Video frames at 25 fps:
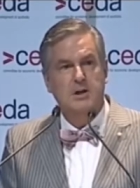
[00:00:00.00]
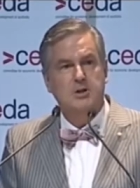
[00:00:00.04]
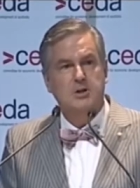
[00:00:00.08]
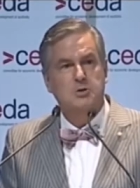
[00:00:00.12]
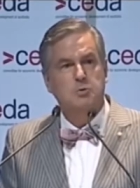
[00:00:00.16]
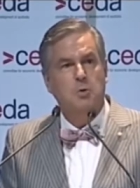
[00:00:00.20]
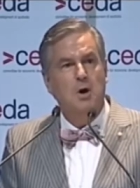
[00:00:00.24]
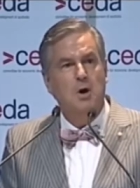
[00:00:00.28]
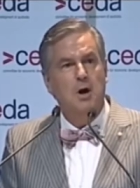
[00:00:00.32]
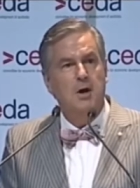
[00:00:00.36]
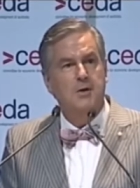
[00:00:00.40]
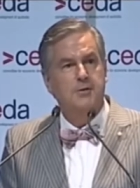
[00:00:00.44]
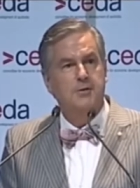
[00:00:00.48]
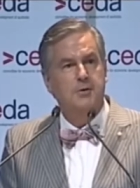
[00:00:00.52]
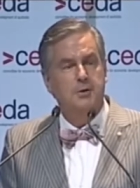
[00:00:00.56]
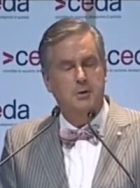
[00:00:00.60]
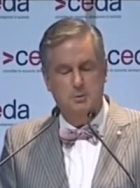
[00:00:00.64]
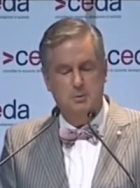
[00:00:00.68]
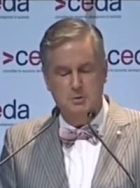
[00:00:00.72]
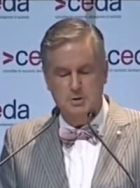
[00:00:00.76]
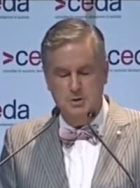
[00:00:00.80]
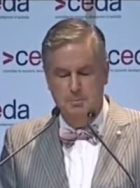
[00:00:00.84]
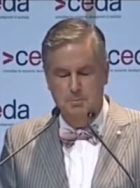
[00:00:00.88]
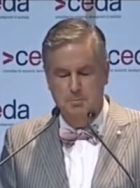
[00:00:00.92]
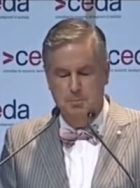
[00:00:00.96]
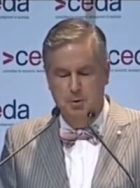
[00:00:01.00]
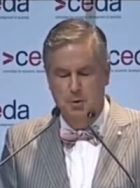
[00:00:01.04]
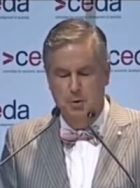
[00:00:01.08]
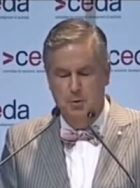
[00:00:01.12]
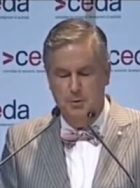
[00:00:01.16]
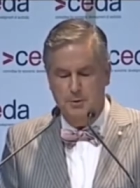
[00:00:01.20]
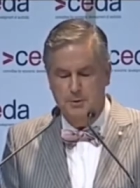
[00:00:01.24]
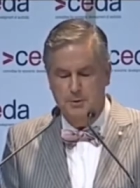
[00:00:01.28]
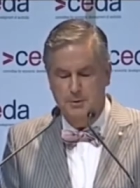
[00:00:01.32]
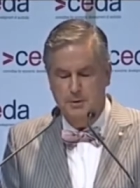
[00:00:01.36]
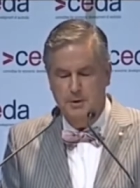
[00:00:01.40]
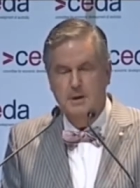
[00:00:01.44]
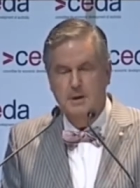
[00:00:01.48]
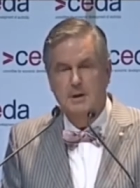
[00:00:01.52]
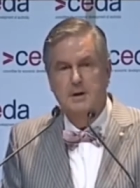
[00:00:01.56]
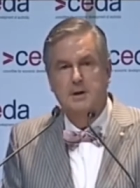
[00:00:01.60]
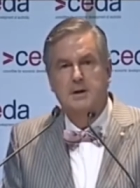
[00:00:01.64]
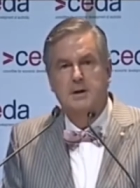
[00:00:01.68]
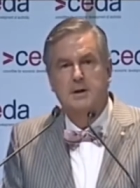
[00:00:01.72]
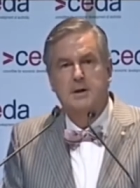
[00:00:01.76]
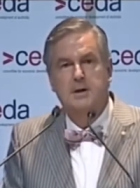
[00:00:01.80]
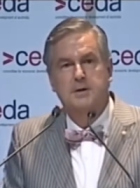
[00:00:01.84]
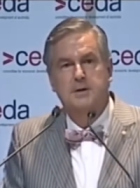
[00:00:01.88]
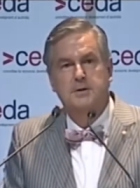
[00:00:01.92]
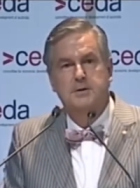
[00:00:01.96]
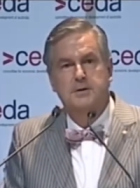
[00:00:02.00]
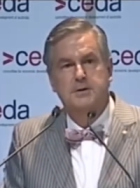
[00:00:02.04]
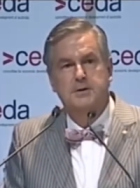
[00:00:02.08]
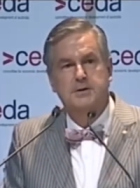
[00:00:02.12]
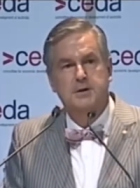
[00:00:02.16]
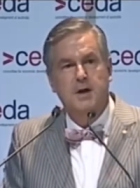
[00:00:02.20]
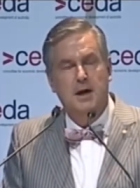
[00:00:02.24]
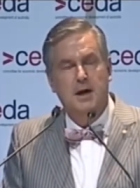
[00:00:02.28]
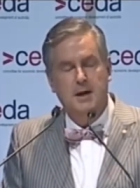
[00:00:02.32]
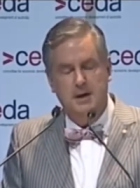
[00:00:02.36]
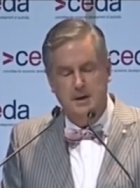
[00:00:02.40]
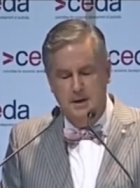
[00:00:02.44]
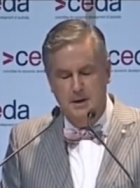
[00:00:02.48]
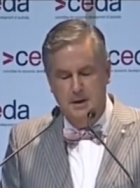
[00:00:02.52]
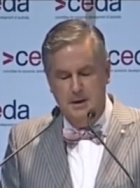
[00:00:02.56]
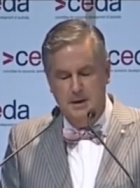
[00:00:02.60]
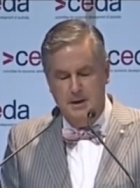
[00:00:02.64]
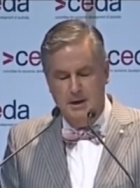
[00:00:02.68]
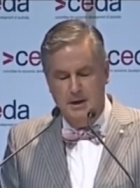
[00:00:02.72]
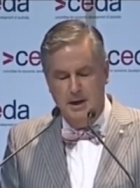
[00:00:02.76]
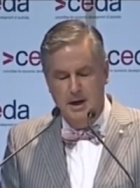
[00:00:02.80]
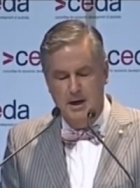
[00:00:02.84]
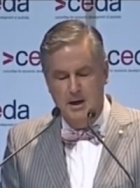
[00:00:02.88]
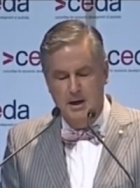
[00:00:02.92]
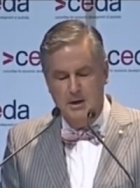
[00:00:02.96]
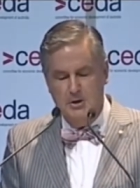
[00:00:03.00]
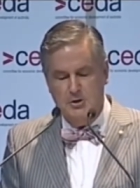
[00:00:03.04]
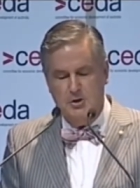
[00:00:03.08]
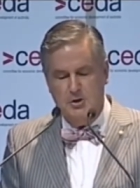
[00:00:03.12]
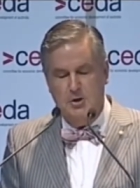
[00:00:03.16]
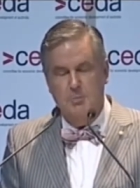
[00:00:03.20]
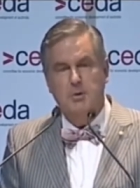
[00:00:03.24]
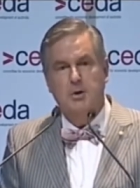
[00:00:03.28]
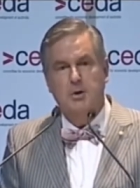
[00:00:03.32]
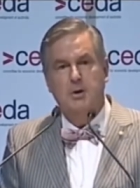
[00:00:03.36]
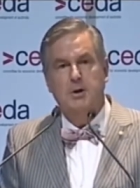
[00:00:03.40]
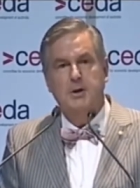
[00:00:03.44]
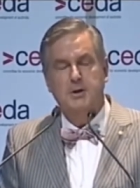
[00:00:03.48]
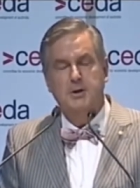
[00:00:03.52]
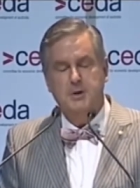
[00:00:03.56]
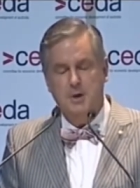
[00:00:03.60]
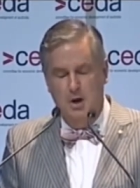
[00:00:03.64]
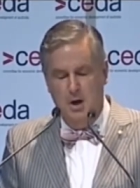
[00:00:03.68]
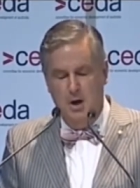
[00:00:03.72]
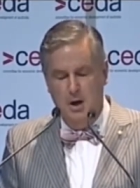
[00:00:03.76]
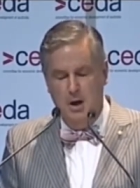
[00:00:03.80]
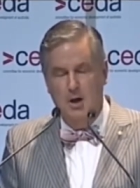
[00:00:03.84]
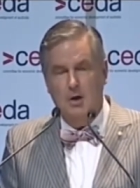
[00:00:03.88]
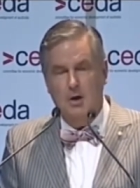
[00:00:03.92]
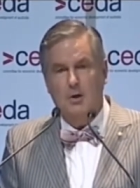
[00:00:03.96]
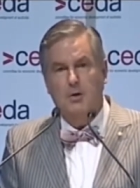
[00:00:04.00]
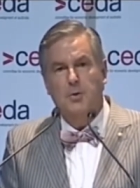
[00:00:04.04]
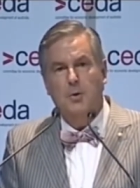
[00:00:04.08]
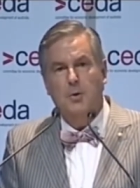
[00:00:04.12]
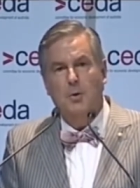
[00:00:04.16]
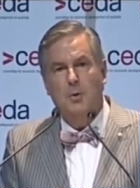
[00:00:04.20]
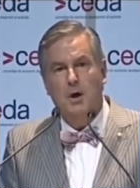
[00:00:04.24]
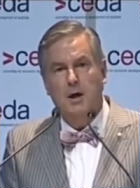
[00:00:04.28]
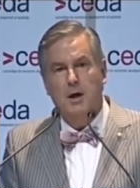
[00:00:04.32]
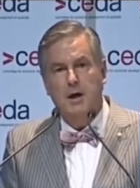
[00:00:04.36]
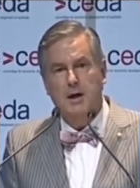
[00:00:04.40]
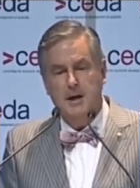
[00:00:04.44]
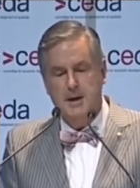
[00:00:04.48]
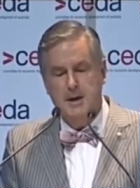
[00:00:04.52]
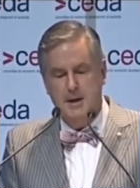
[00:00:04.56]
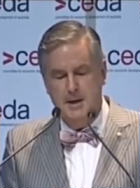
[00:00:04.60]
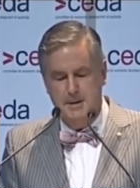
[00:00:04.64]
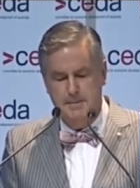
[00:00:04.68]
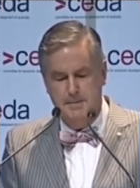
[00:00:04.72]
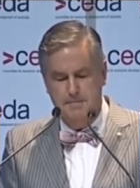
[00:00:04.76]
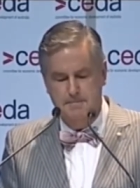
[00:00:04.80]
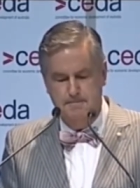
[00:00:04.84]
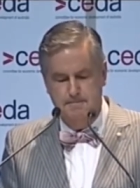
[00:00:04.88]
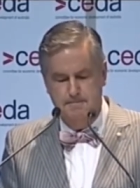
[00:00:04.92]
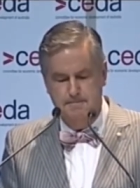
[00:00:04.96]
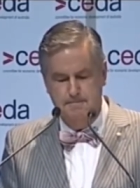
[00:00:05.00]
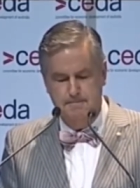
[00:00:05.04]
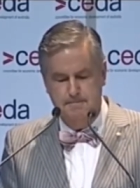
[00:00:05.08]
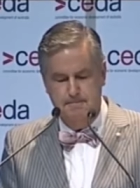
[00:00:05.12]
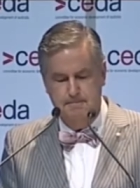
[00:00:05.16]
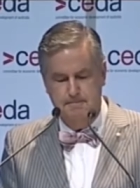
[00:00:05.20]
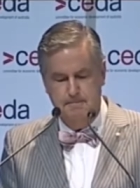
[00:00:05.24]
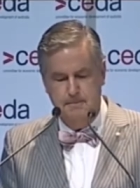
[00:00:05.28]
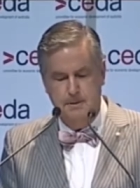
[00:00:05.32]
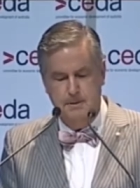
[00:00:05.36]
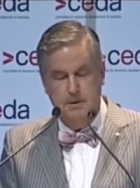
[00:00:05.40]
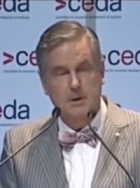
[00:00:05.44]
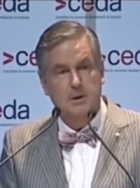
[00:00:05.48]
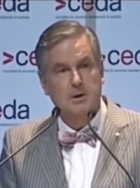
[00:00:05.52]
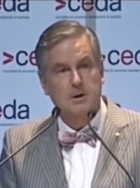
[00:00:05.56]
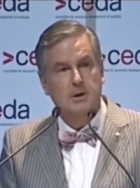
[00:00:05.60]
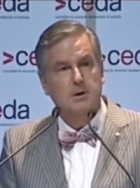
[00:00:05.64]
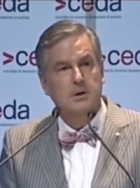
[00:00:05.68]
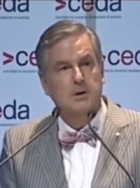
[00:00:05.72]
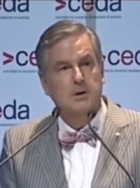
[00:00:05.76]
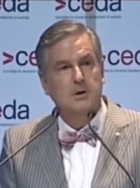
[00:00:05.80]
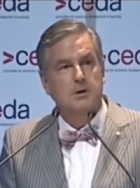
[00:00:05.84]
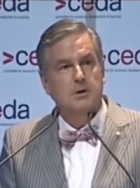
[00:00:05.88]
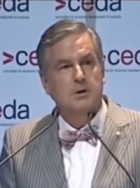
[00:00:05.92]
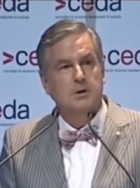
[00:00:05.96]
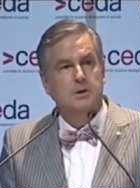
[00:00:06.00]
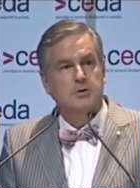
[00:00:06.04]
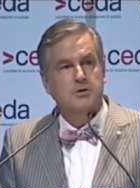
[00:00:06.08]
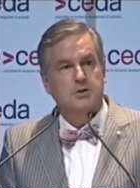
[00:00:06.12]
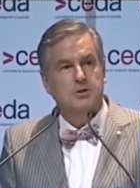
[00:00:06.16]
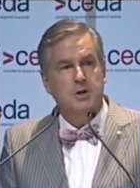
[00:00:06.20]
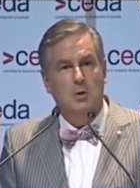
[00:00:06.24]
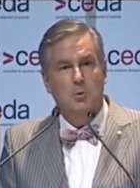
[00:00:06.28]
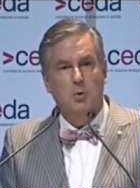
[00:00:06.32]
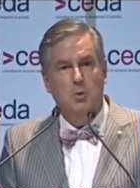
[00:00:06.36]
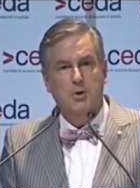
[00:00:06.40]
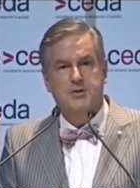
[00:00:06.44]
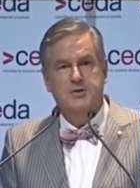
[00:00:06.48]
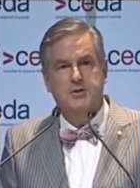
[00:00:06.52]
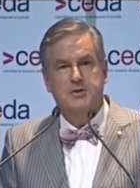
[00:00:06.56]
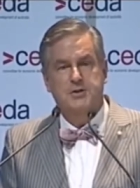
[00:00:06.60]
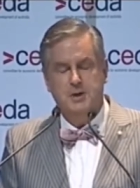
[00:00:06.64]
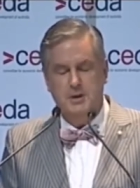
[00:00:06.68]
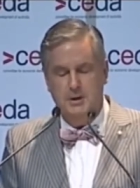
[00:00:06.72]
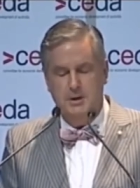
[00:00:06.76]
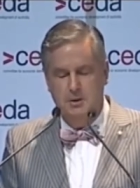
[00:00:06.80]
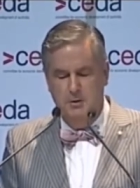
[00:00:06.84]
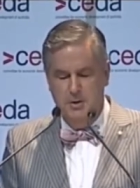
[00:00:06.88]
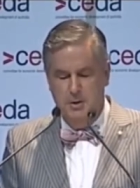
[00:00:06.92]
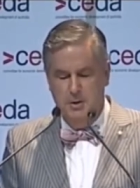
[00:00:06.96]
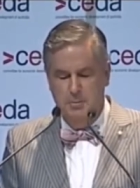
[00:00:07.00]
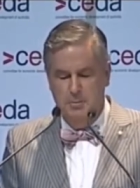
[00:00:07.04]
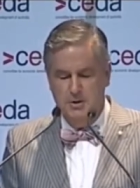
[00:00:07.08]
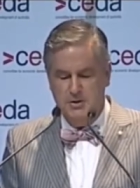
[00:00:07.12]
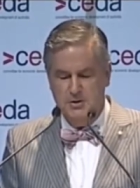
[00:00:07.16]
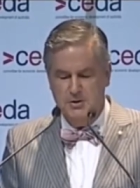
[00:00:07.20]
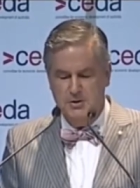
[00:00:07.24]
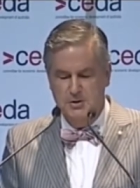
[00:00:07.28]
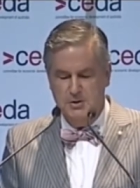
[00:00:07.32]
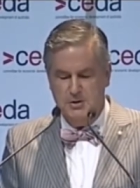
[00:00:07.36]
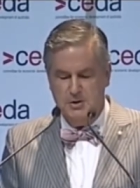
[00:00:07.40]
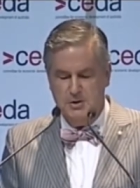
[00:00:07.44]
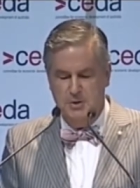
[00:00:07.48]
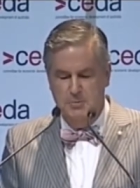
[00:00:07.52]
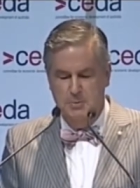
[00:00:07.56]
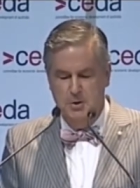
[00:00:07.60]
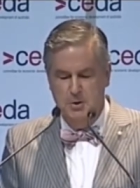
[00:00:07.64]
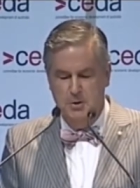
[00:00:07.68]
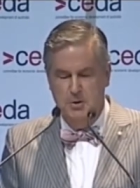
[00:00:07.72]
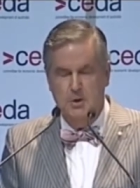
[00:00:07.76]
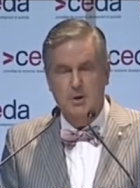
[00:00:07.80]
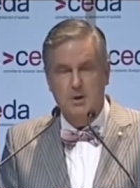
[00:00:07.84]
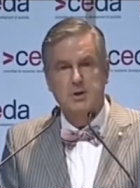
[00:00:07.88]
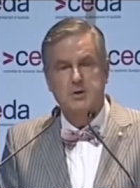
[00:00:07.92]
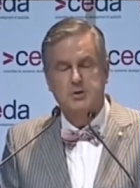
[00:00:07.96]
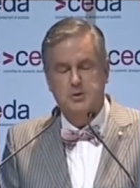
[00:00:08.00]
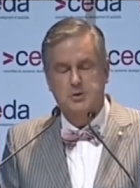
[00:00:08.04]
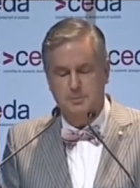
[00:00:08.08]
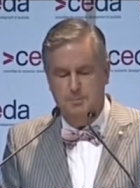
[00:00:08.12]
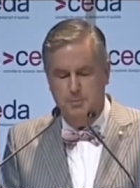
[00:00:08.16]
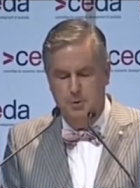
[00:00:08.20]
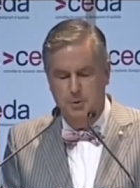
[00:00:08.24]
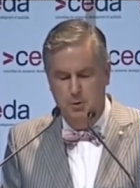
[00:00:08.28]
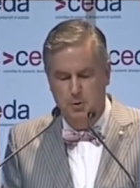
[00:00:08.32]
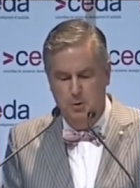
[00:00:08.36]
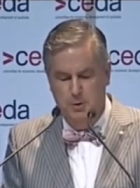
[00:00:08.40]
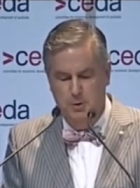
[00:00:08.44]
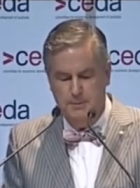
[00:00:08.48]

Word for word: why I thought it was important to start an engaged community dialogue on the way ahead. So with CEDA and the business community support,